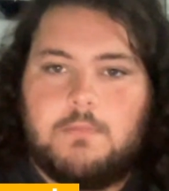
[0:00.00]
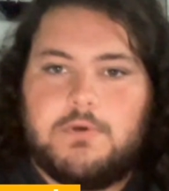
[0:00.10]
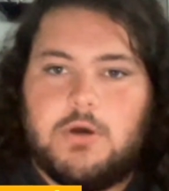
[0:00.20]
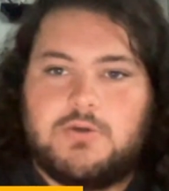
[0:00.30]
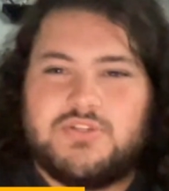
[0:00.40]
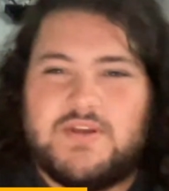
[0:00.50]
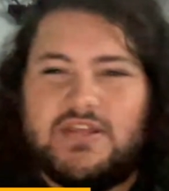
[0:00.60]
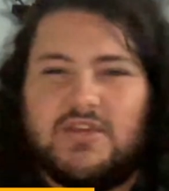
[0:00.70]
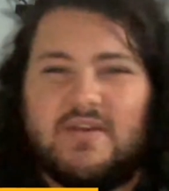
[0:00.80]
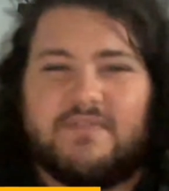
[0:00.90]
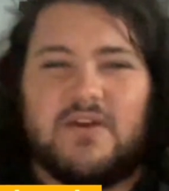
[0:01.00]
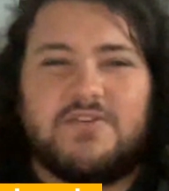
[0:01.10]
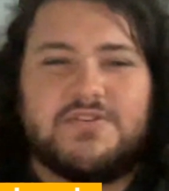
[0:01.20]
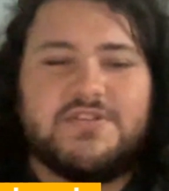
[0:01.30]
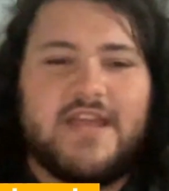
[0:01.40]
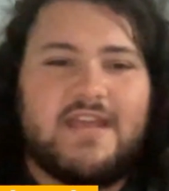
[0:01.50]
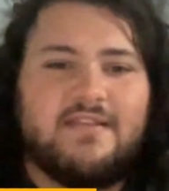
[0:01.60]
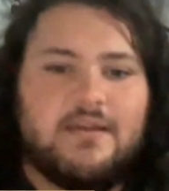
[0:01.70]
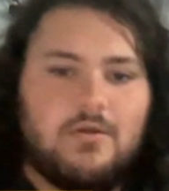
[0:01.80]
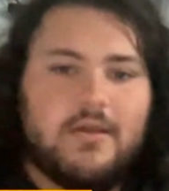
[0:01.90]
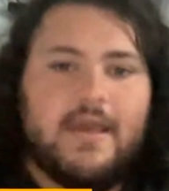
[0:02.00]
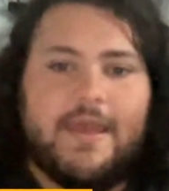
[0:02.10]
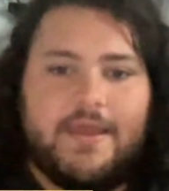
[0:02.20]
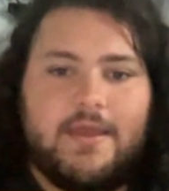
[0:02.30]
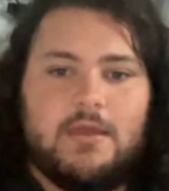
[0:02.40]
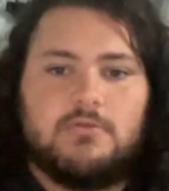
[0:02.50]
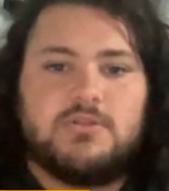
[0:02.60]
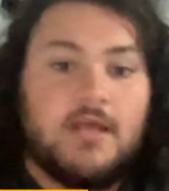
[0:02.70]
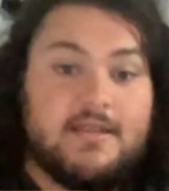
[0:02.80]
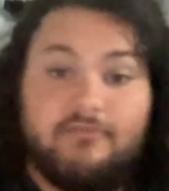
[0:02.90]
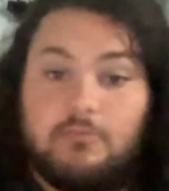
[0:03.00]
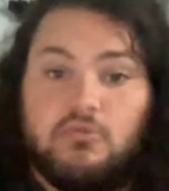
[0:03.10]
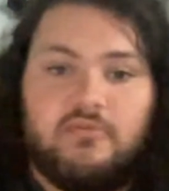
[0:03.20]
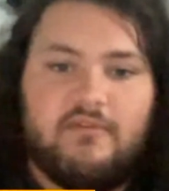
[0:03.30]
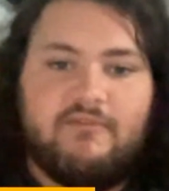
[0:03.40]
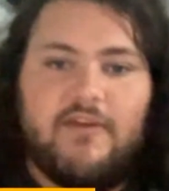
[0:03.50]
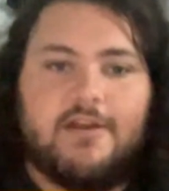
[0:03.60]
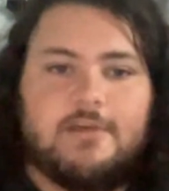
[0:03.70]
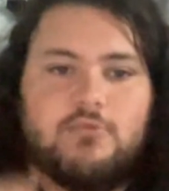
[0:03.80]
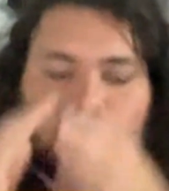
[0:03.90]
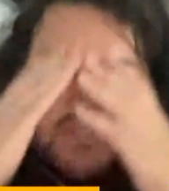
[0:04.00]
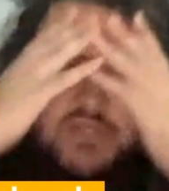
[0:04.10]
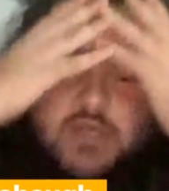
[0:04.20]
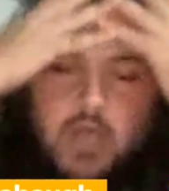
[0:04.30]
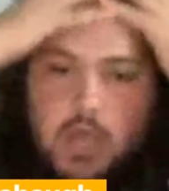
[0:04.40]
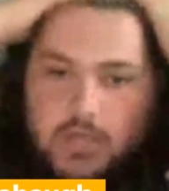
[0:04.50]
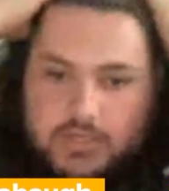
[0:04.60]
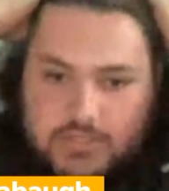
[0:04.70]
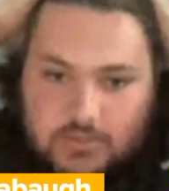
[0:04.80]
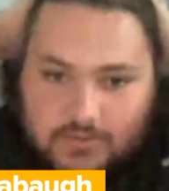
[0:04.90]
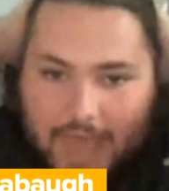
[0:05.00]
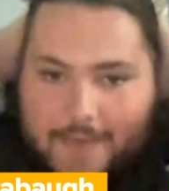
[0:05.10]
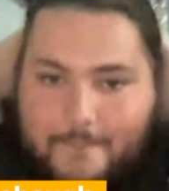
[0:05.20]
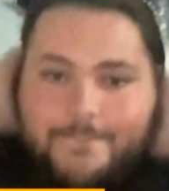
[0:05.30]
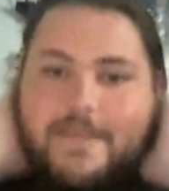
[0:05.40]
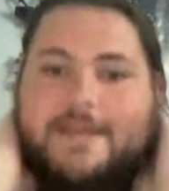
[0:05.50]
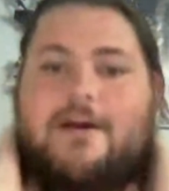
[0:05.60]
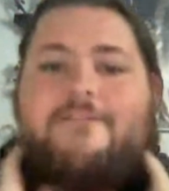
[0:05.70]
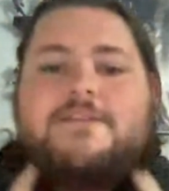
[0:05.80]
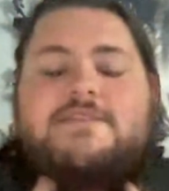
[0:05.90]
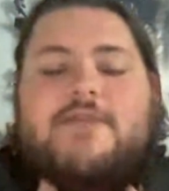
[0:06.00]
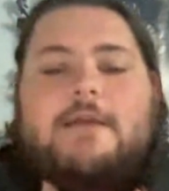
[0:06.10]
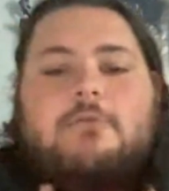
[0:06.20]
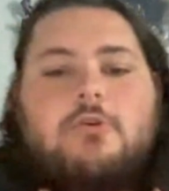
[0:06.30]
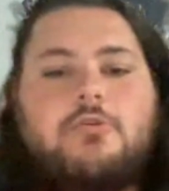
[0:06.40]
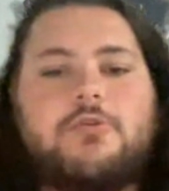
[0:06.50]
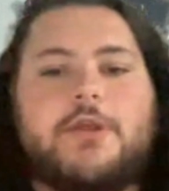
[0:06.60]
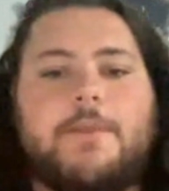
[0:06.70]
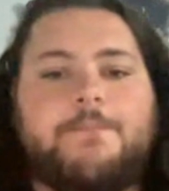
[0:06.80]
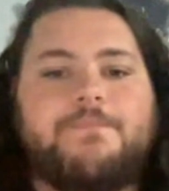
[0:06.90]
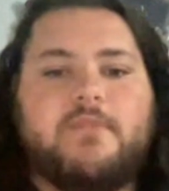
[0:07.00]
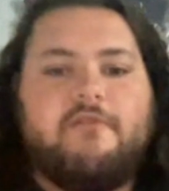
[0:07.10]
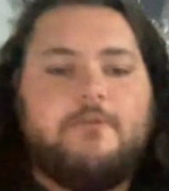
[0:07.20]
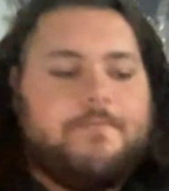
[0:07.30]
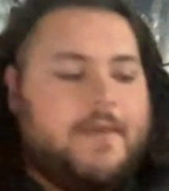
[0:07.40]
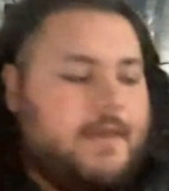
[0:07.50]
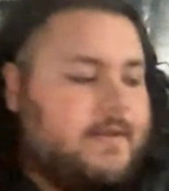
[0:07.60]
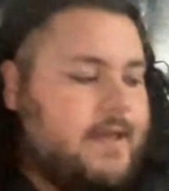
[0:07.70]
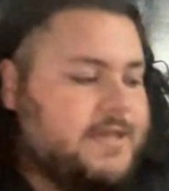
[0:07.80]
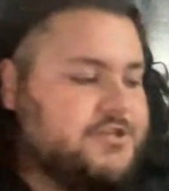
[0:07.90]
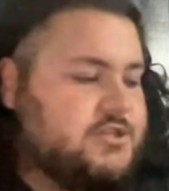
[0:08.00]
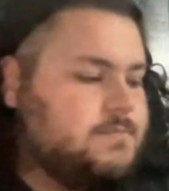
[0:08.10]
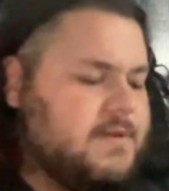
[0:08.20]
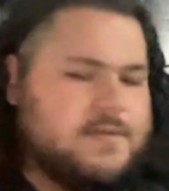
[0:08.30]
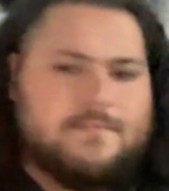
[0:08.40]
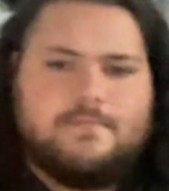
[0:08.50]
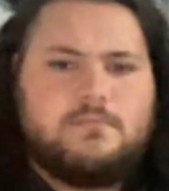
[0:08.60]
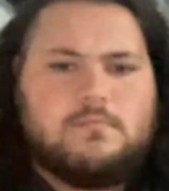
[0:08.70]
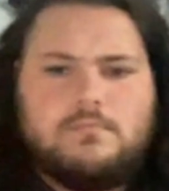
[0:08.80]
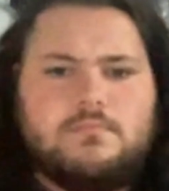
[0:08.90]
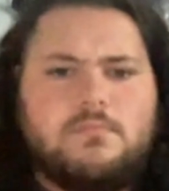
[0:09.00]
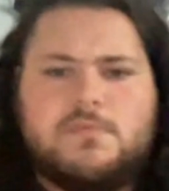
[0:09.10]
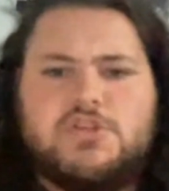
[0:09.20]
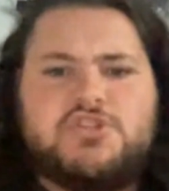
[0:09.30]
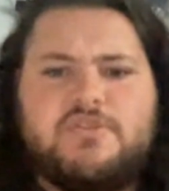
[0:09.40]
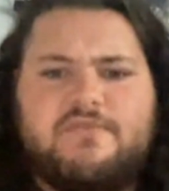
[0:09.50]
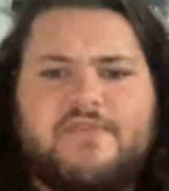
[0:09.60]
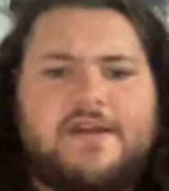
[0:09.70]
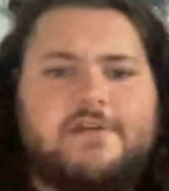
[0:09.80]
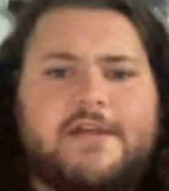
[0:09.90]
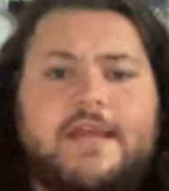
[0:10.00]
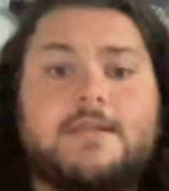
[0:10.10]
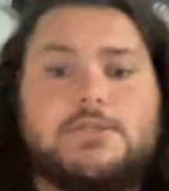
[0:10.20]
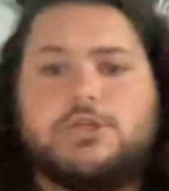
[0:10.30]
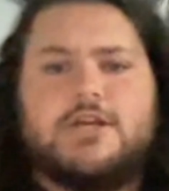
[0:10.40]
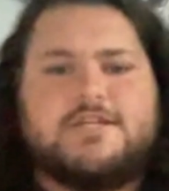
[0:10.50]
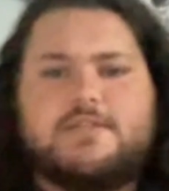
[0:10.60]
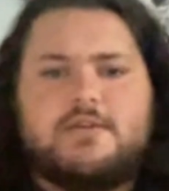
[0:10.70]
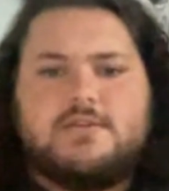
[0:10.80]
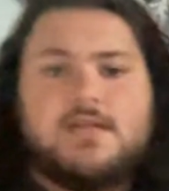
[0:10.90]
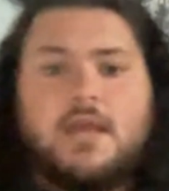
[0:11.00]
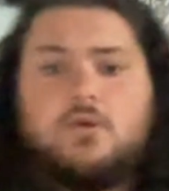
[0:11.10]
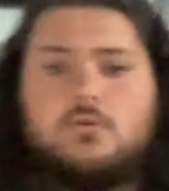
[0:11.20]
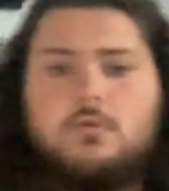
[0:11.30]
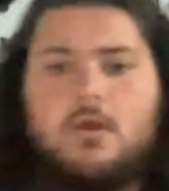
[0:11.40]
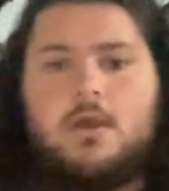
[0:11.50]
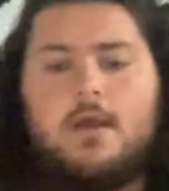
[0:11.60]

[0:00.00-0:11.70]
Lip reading: But also, I think you have to understand that, okay, there's a lot of different moving variables to that. And offensive line recruiting for Pitt has just been just a very interesting cycle.